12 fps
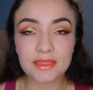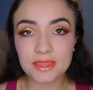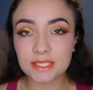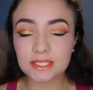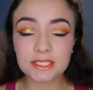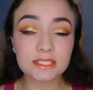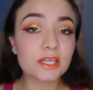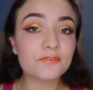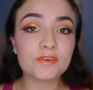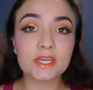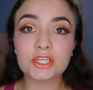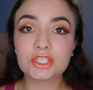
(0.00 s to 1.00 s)
this is the
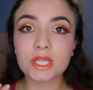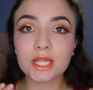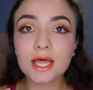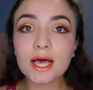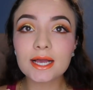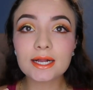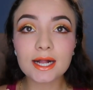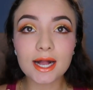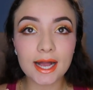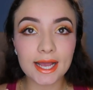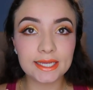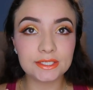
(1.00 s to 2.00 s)
finished look.
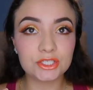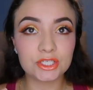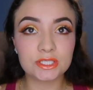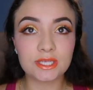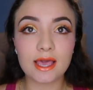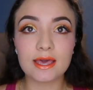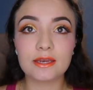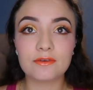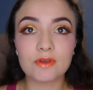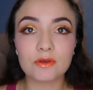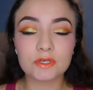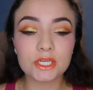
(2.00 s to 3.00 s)
I just added
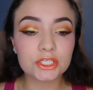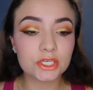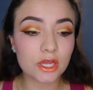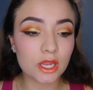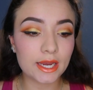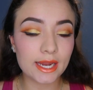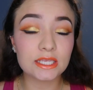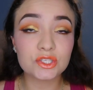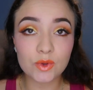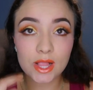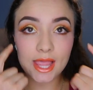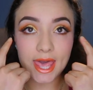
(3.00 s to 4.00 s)
foundation on, and as
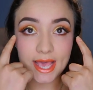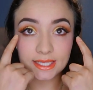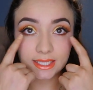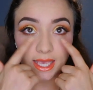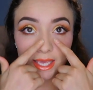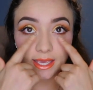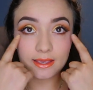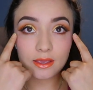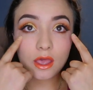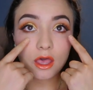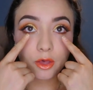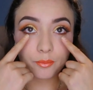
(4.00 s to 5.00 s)
well as I
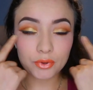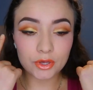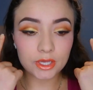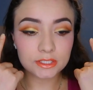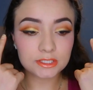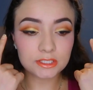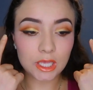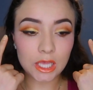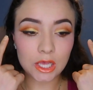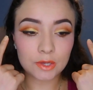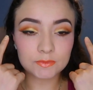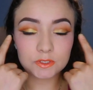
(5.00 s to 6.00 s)
put
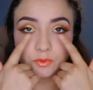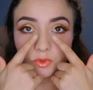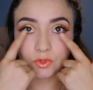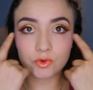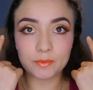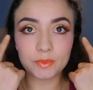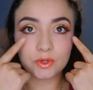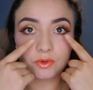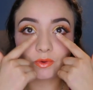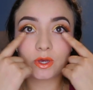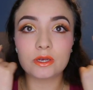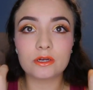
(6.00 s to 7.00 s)
some Smooth
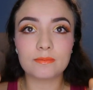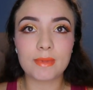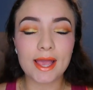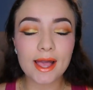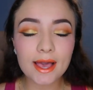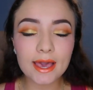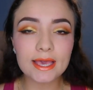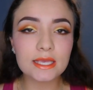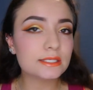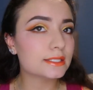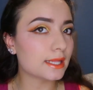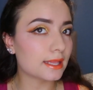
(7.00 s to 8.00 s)
Criminal under my
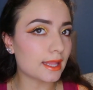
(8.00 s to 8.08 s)
eyes,